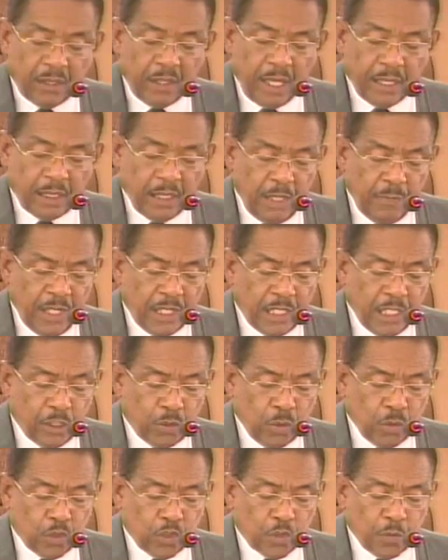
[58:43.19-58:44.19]
not limited
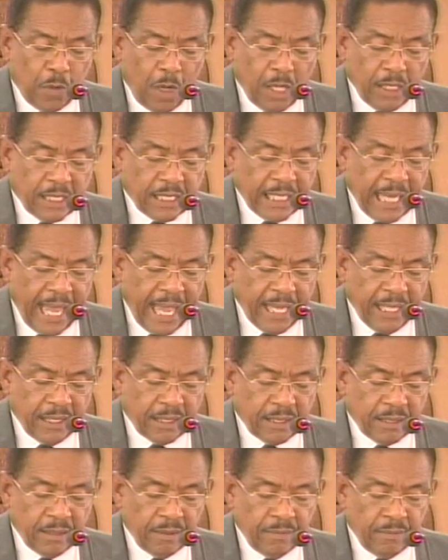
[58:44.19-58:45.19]
to small
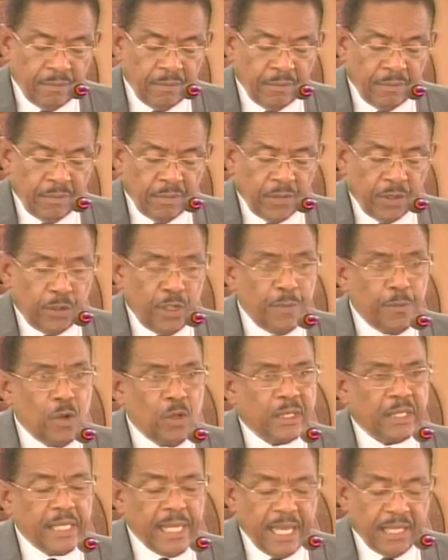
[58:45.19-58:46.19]
size,
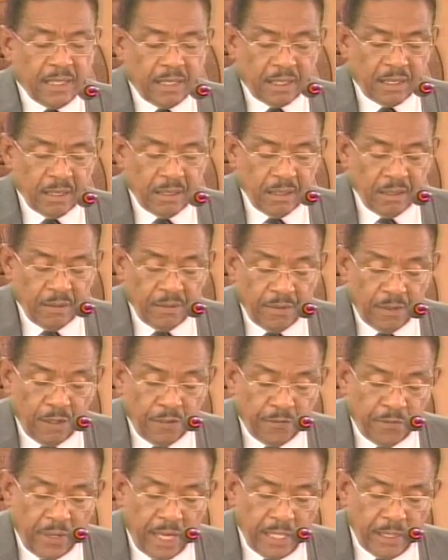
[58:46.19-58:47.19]
remoteness,
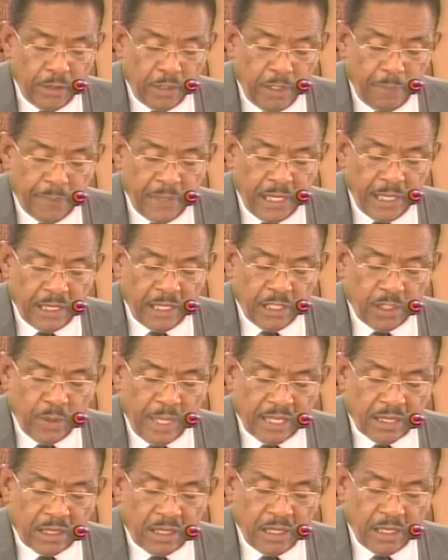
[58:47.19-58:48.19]
vulnerability to
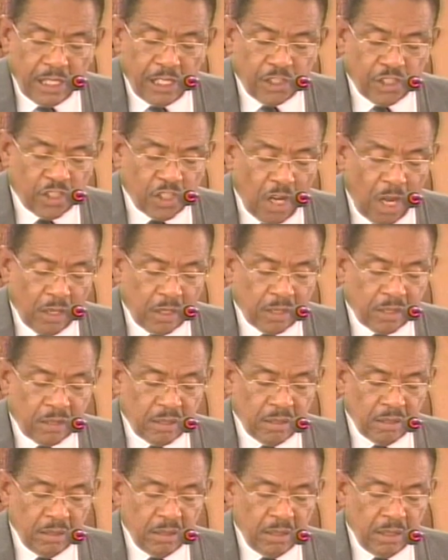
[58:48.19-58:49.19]
external shocks,
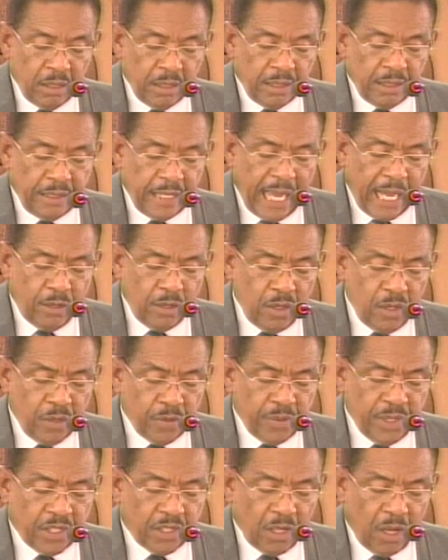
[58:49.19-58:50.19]
narrow
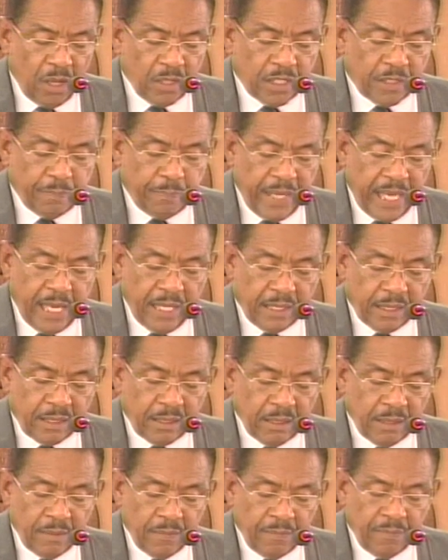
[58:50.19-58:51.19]
resource
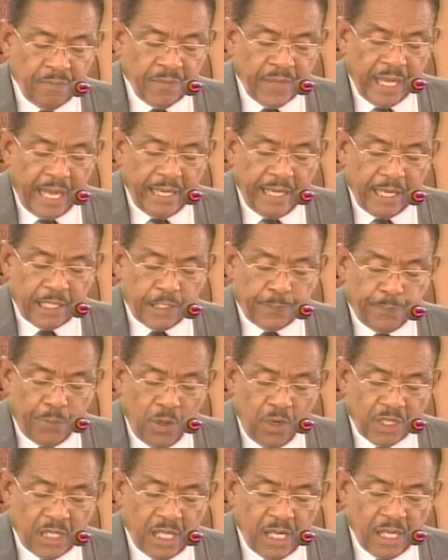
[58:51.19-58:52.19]
base, and
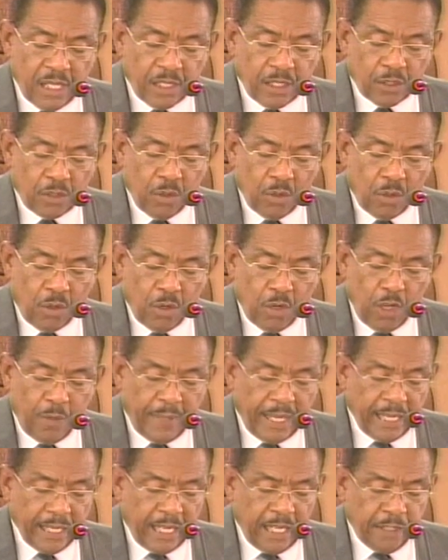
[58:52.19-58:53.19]
exposure to
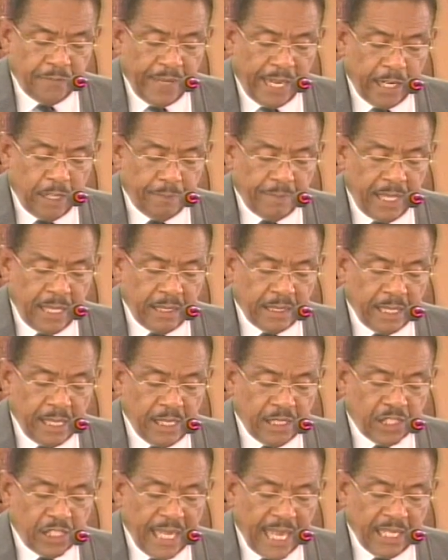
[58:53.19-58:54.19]
global
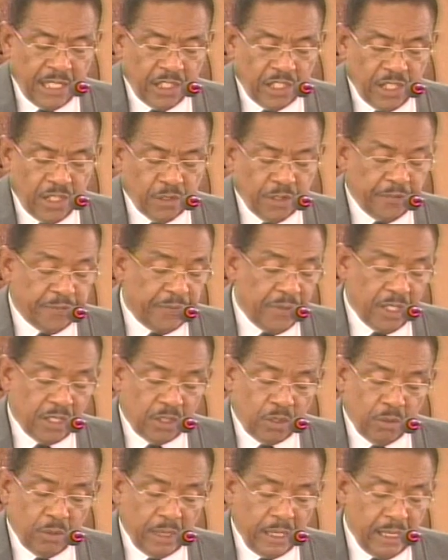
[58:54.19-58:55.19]
environmental challenges referred
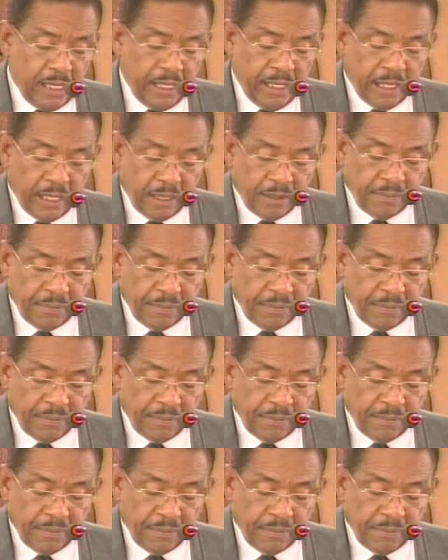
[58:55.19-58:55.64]
to earlier.